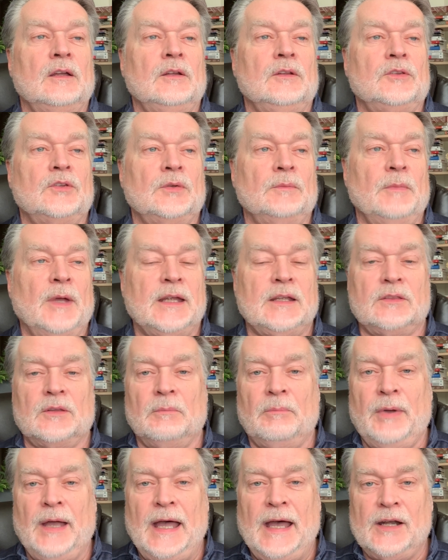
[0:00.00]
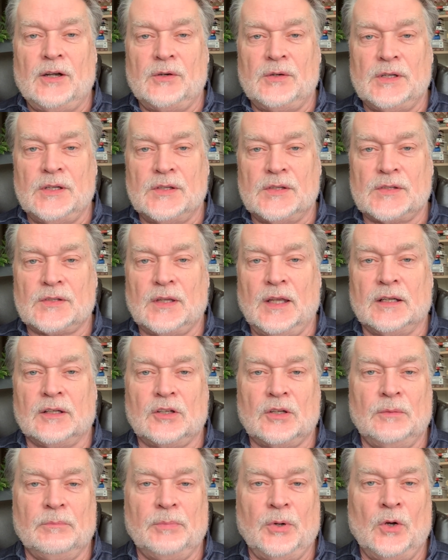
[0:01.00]
to make the batteries and
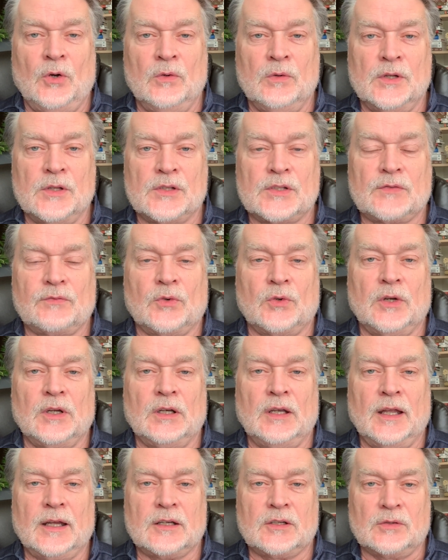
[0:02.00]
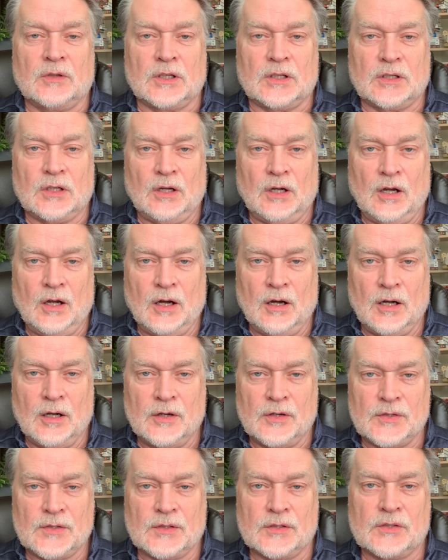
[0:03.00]
components for electric
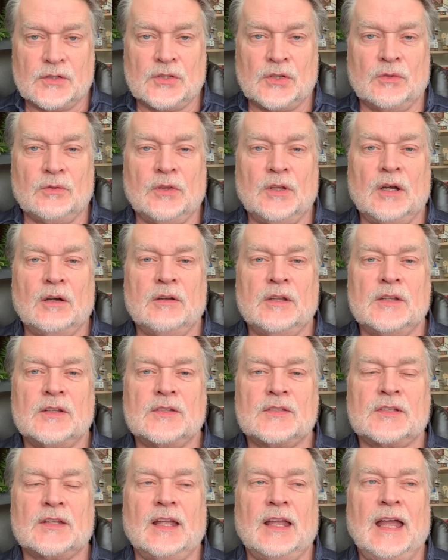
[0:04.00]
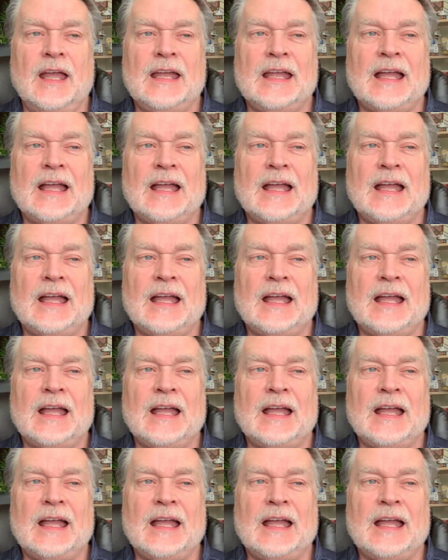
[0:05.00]
cars. So there is a